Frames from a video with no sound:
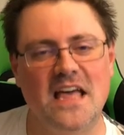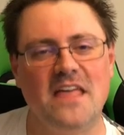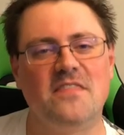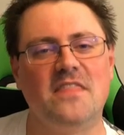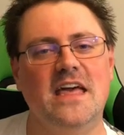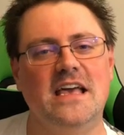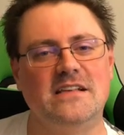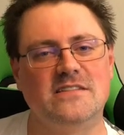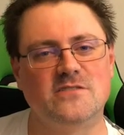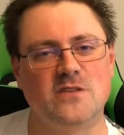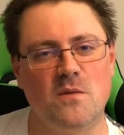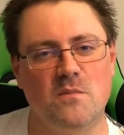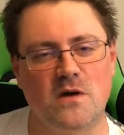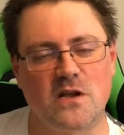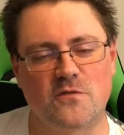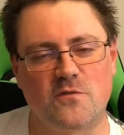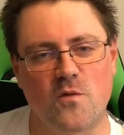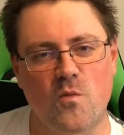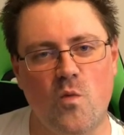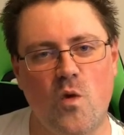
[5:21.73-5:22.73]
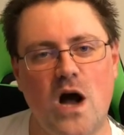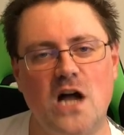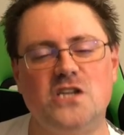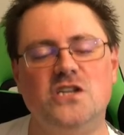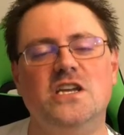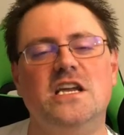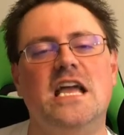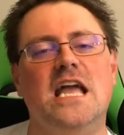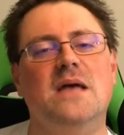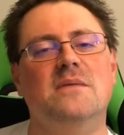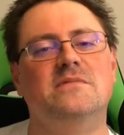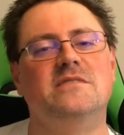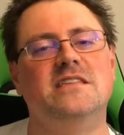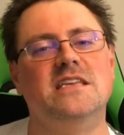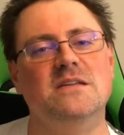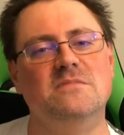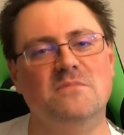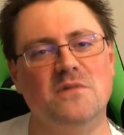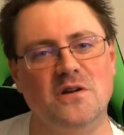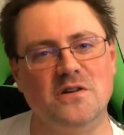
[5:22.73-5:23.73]
Thanks so much for watching.
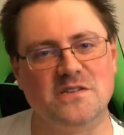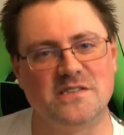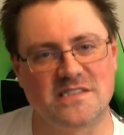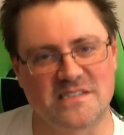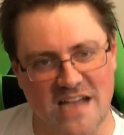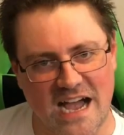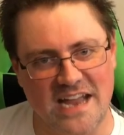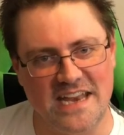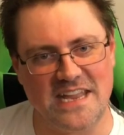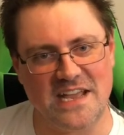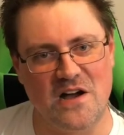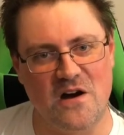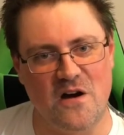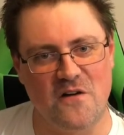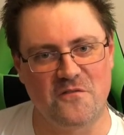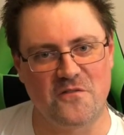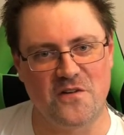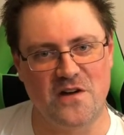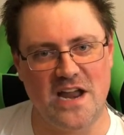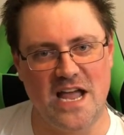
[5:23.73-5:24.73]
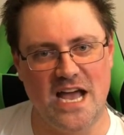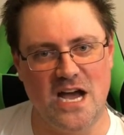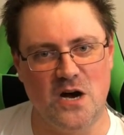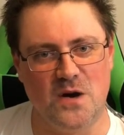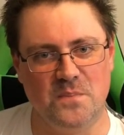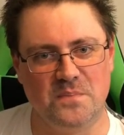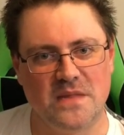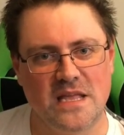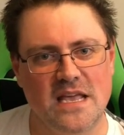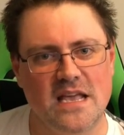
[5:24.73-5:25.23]
MC Mur signing off for now,